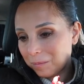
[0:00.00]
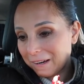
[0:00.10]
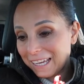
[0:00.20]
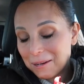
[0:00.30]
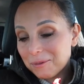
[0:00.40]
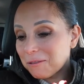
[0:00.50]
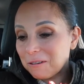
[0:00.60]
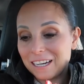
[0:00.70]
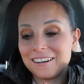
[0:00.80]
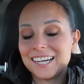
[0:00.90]
But I can't believe
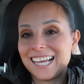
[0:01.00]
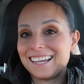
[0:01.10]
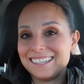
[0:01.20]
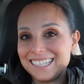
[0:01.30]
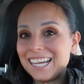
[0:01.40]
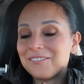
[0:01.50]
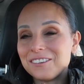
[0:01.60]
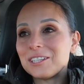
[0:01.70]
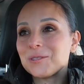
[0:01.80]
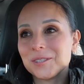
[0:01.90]
we're here again. It
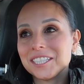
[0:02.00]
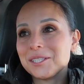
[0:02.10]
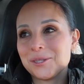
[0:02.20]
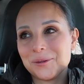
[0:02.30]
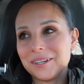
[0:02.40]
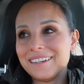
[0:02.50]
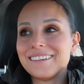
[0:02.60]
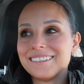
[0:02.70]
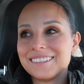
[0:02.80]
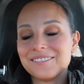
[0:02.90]
feels really
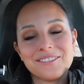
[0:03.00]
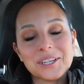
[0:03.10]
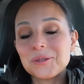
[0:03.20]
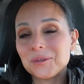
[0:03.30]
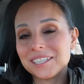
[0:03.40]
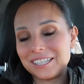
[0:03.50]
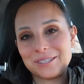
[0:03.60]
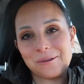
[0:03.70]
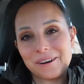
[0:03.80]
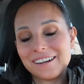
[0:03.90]
surreal. It feels really
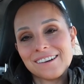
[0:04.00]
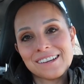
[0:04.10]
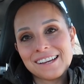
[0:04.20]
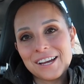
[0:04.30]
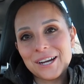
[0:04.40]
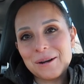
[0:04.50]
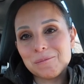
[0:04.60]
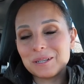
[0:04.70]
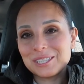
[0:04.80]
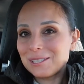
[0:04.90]
surreal,
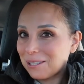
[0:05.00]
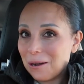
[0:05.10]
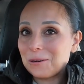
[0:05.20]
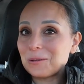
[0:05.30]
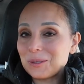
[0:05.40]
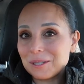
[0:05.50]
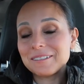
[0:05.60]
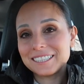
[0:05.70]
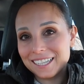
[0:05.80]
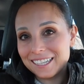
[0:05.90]
but so
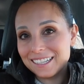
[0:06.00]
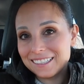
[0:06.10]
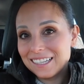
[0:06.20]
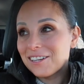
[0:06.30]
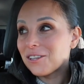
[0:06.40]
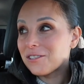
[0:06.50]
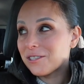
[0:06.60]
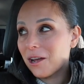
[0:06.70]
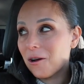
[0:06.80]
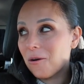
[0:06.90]
exciting.
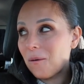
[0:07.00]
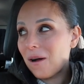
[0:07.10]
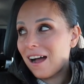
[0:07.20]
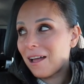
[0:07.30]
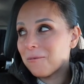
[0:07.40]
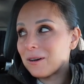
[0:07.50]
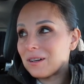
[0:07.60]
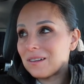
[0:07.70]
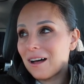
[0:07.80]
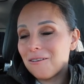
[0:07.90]
So I'll
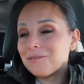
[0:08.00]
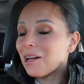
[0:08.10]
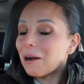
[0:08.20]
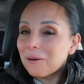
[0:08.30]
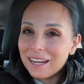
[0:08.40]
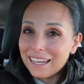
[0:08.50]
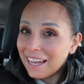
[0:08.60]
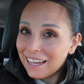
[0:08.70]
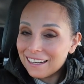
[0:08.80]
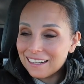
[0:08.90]
vlog what I
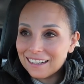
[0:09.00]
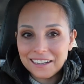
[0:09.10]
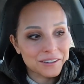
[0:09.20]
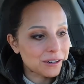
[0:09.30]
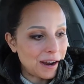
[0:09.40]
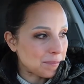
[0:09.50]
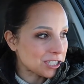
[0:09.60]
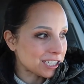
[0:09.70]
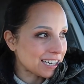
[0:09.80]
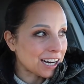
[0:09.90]
can. I don't know how
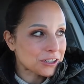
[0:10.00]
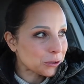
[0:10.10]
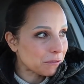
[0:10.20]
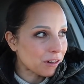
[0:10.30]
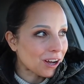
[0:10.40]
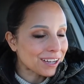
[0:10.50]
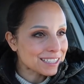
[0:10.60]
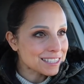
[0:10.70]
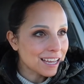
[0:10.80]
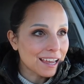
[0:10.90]
much I can actually vlog
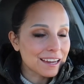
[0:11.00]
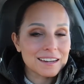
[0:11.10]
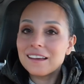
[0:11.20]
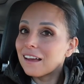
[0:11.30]
inside.